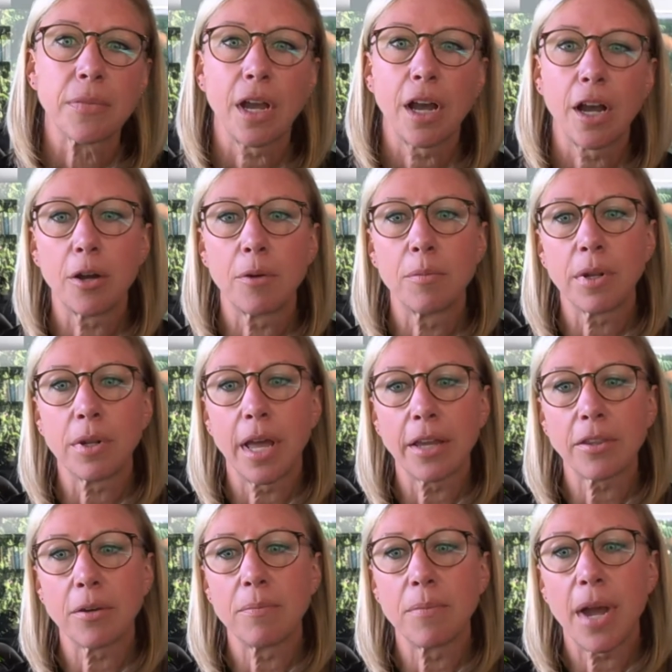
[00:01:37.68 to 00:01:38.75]

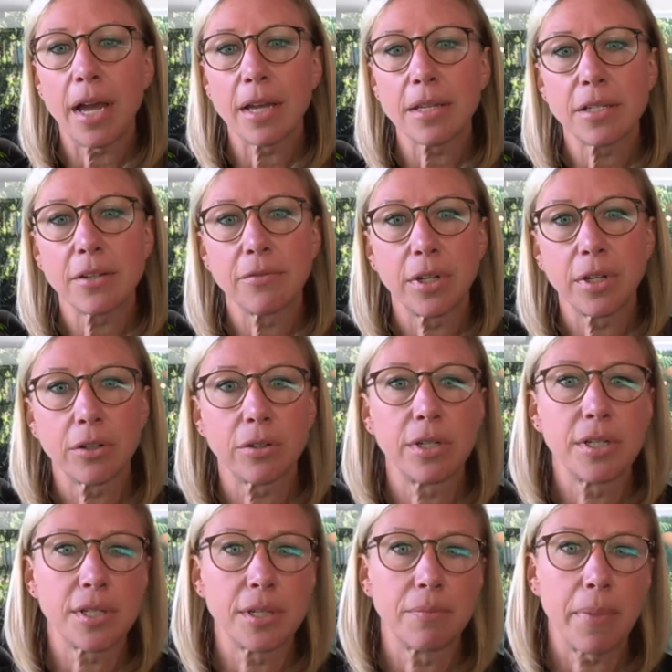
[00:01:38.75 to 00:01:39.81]
like the massive
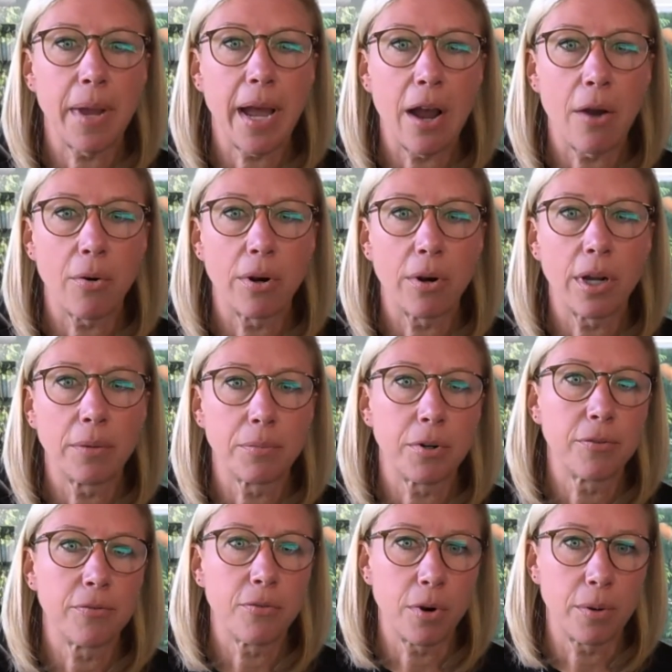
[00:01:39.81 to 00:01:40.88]
increase in power and
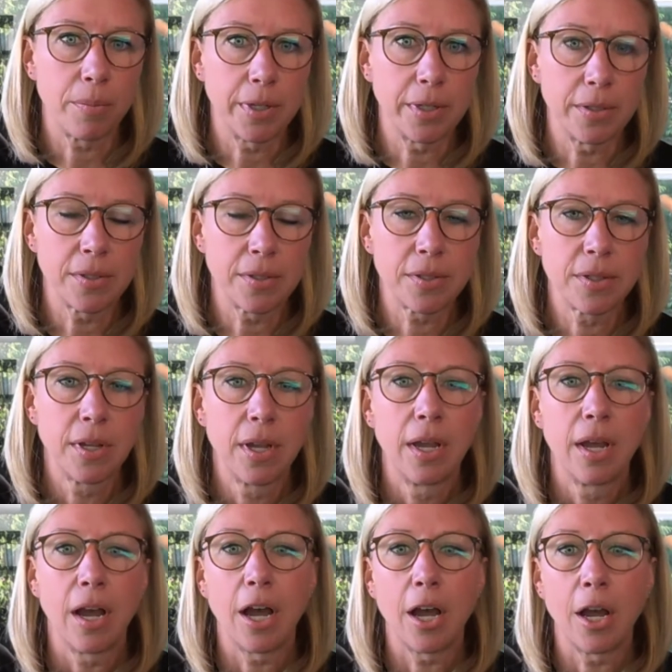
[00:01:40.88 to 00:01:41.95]
performance.
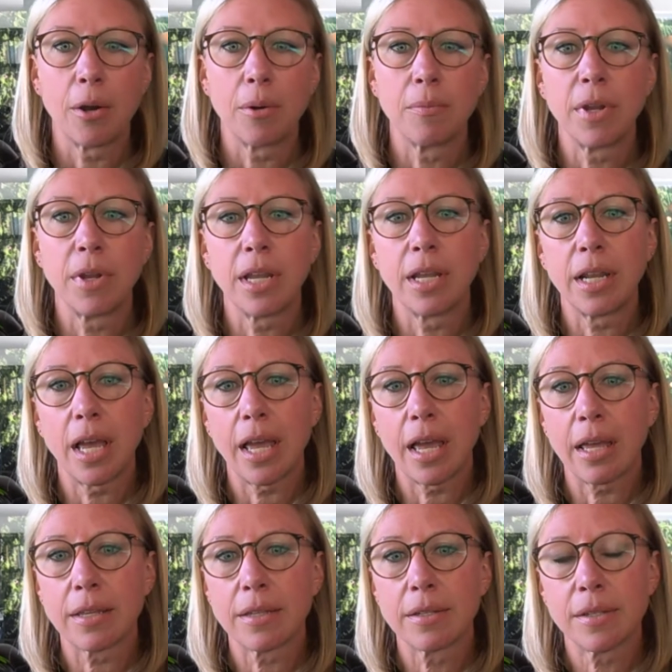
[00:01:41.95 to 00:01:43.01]
It
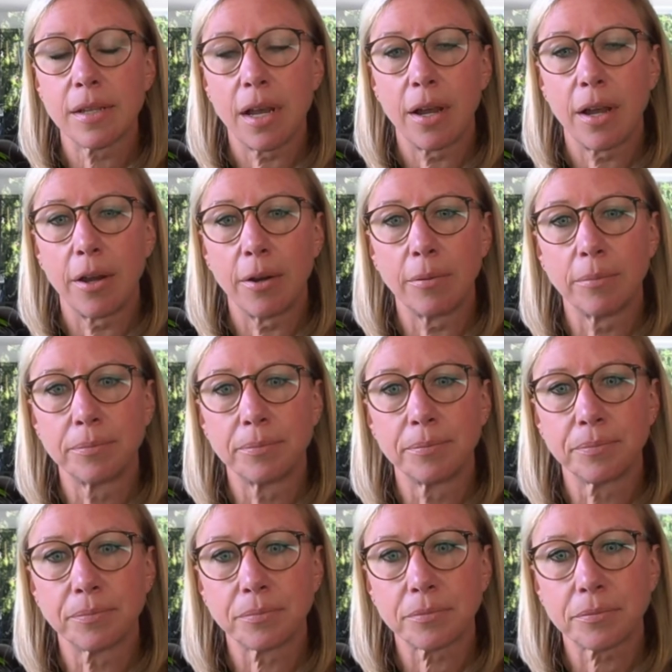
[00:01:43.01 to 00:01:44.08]
has
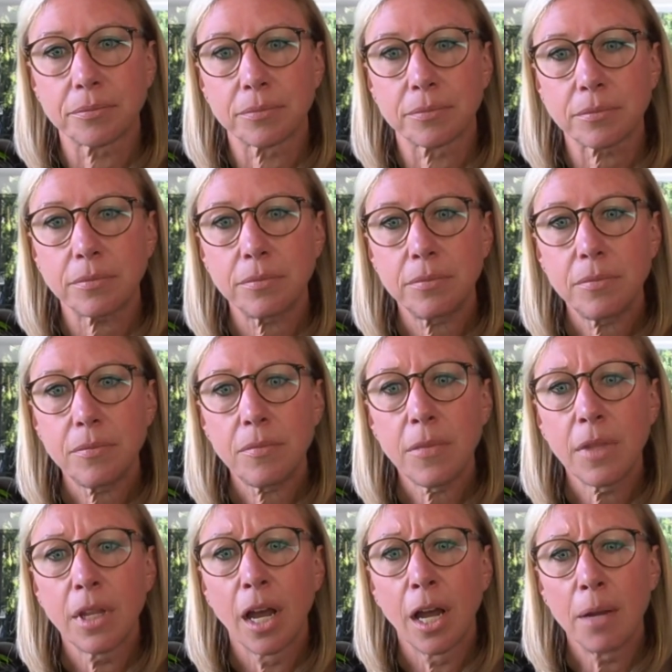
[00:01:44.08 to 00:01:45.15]

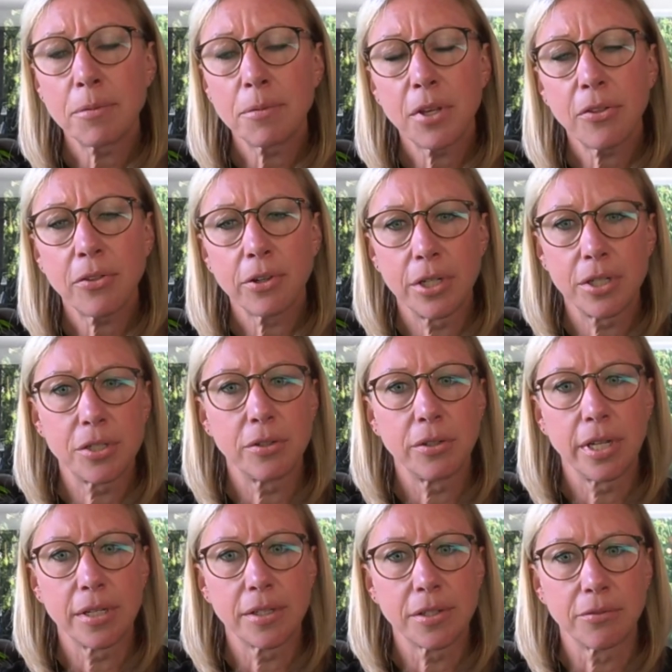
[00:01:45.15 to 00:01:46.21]
up to 32
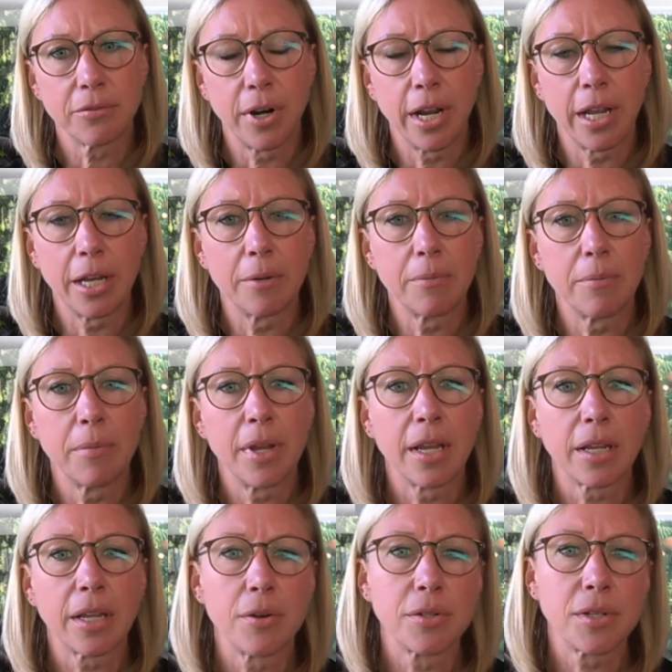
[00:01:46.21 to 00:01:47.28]
gigs of RAM.
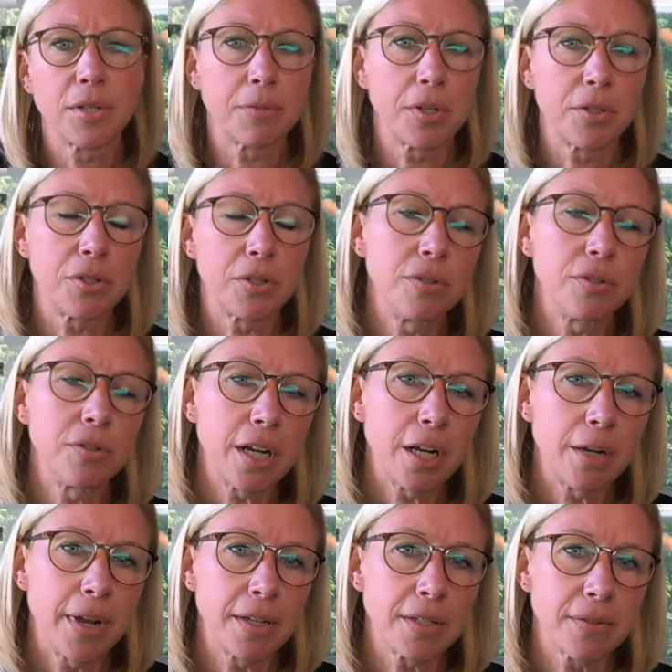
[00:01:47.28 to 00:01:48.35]
It goes up to 2
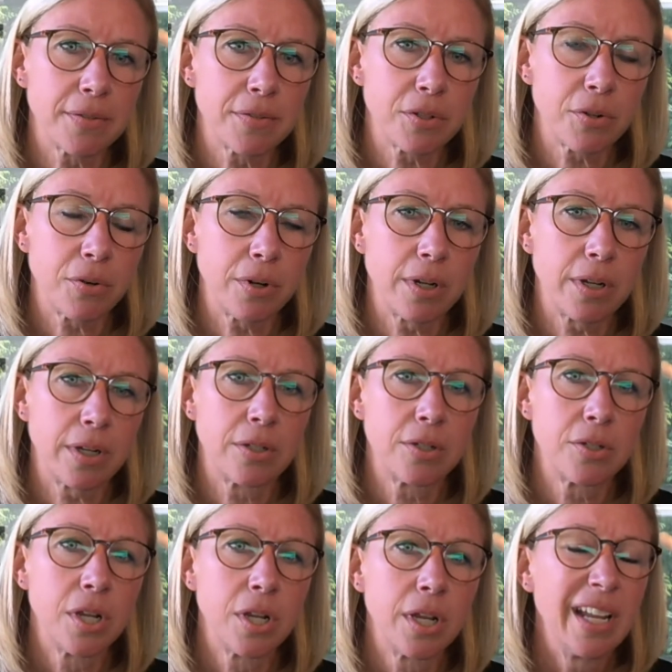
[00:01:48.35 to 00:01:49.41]
terabytes of
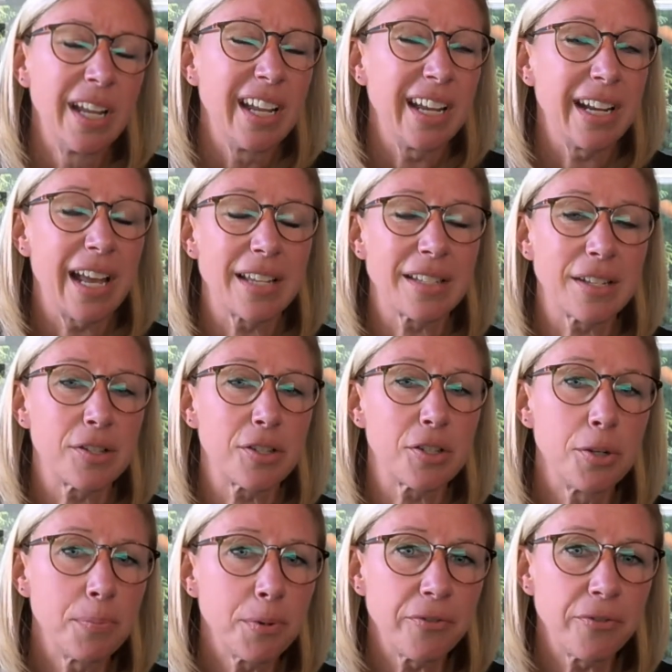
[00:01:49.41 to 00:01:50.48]
storage. It has a
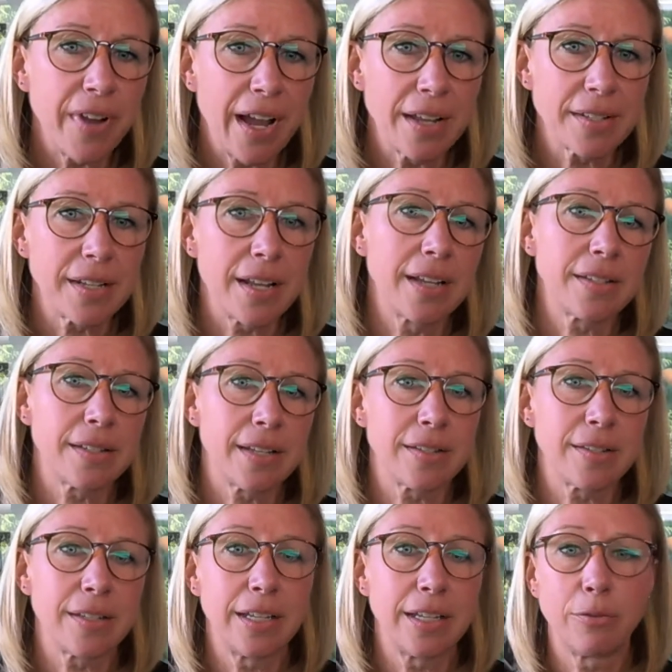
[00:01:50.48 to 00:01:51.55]
super fast
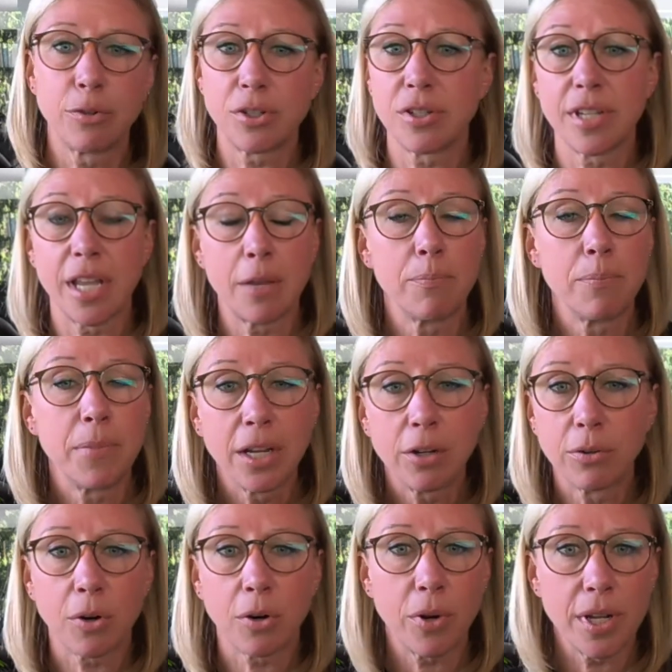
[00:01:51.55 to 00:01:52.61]
SSD, which is a big
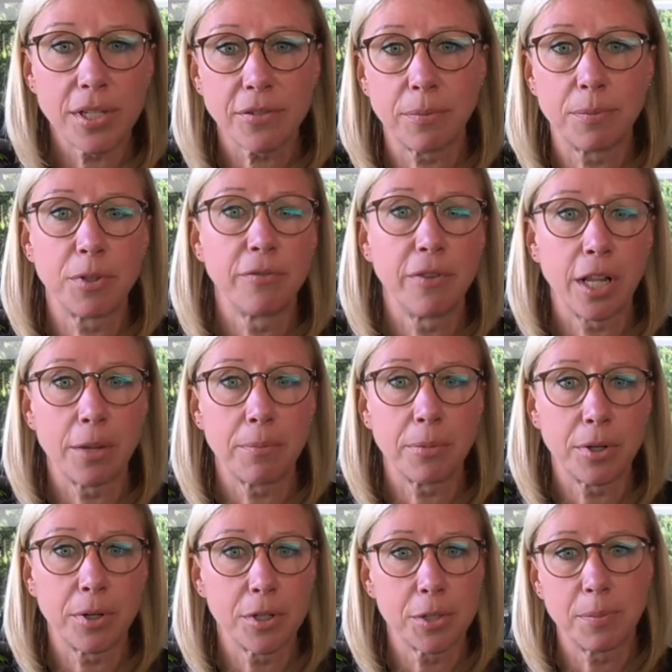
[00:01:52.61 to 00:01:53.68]
request from
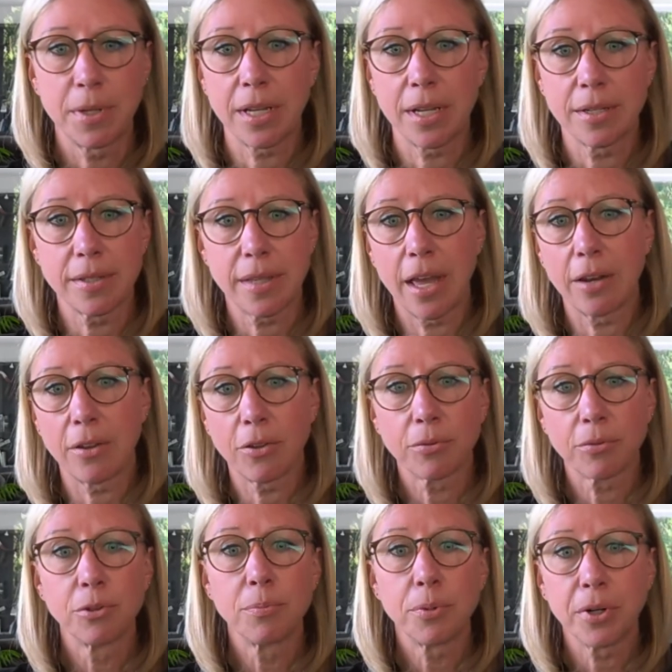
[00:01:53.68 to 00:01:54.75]
developers because that
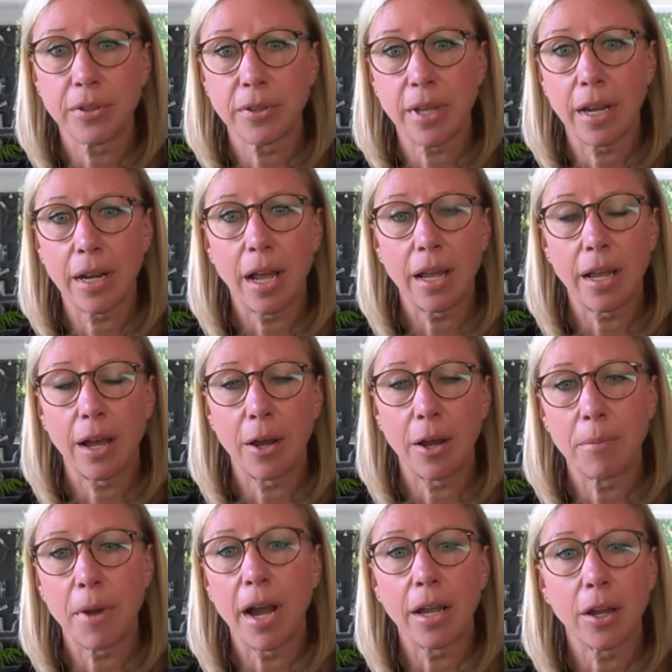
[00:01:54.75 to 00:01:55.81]
throughput, that
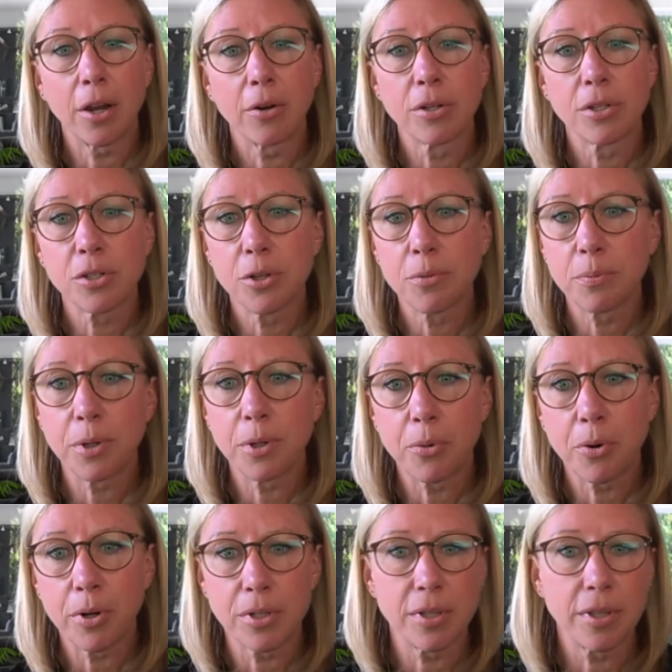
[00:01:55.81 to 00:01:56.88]
I/O is super
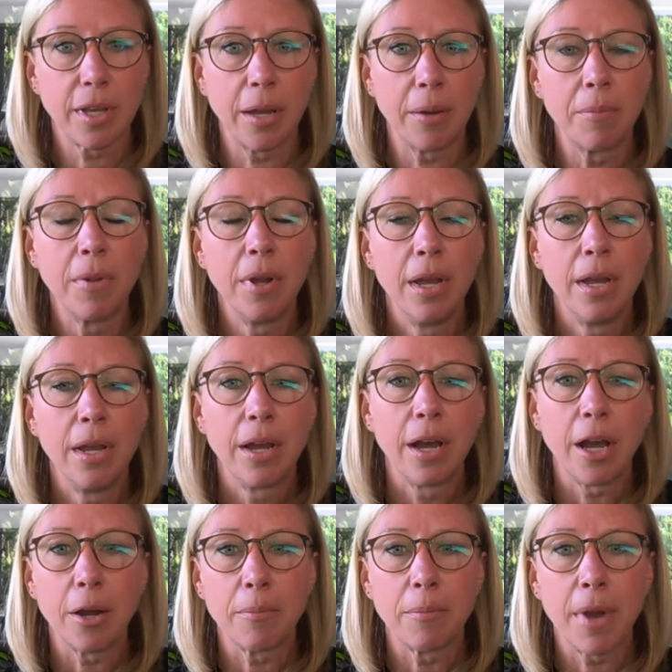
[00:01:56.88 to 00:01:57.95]
important to them
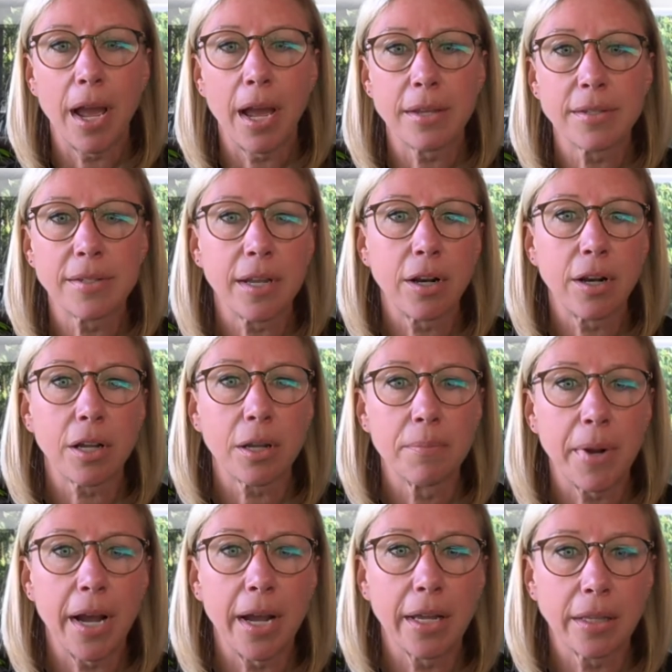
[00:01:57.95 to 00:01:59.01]
as they're
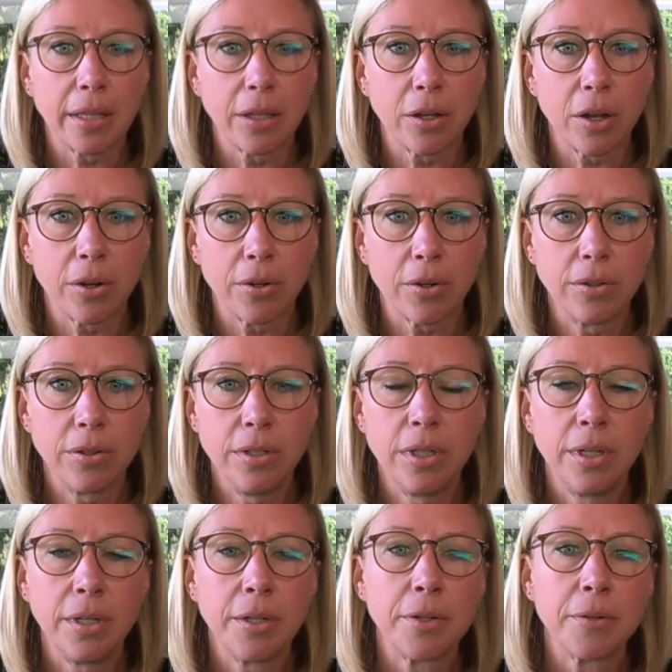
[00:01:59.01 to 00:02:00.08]
compiling code.
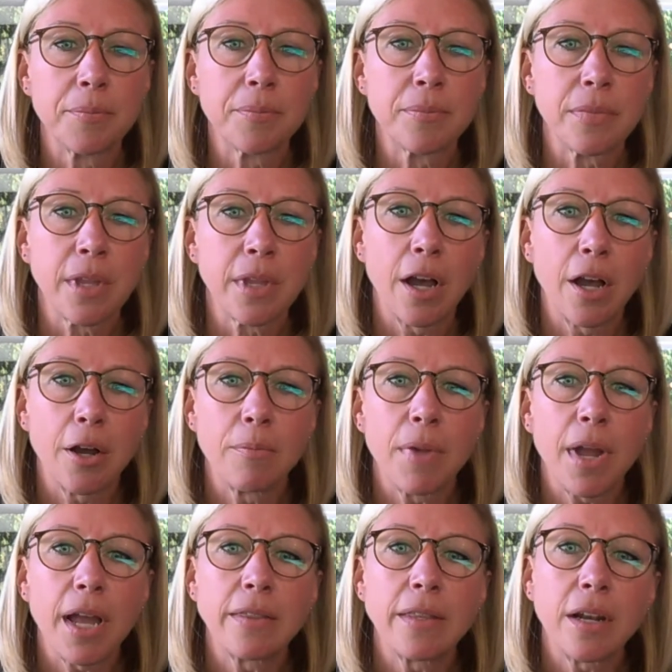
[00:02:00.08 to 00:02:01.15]

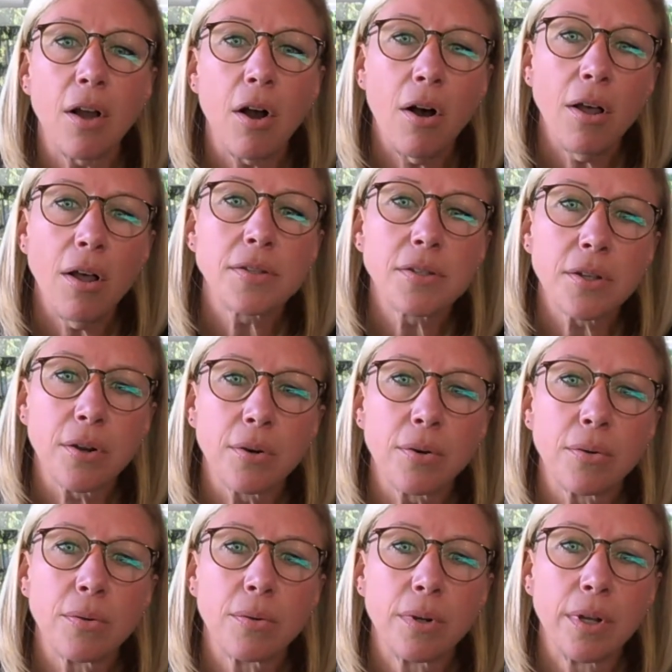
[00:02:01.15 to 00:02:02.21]
And then
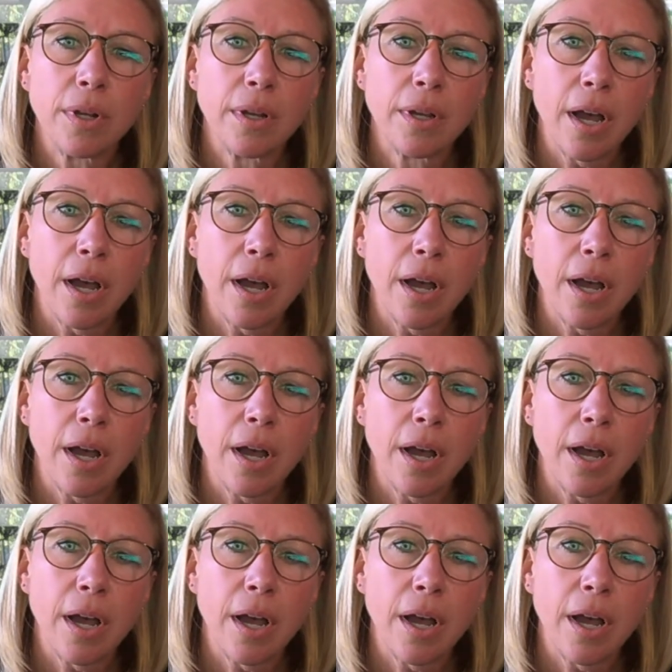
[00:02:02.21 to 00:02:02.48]
also,